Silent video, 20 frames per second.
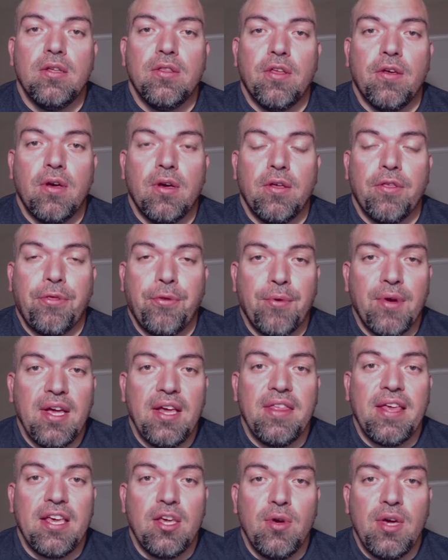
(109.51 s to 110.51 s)
The
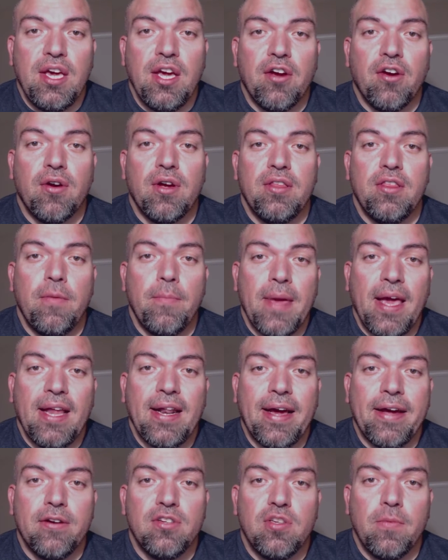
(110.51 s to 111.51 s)
three that you hear in the
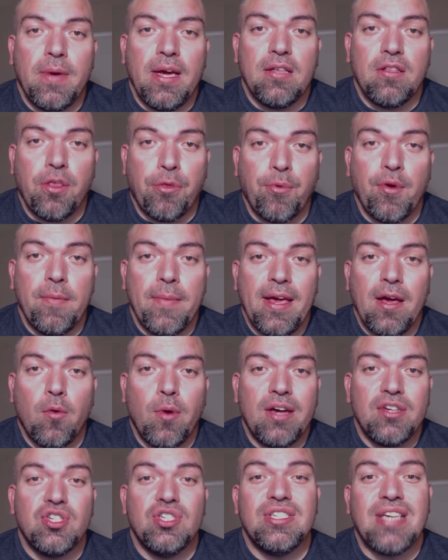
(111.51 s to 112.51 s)
main Iron Debate, the three main
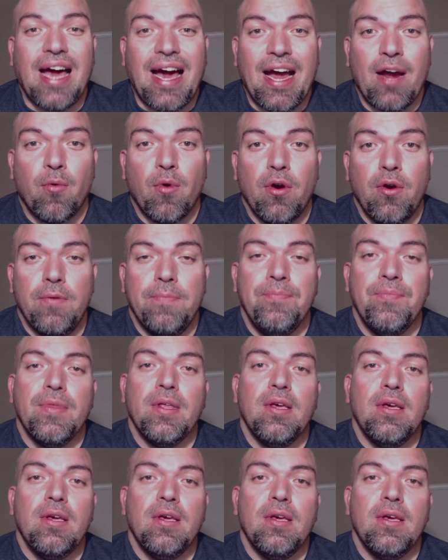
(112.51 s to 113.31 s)
questions I wrote.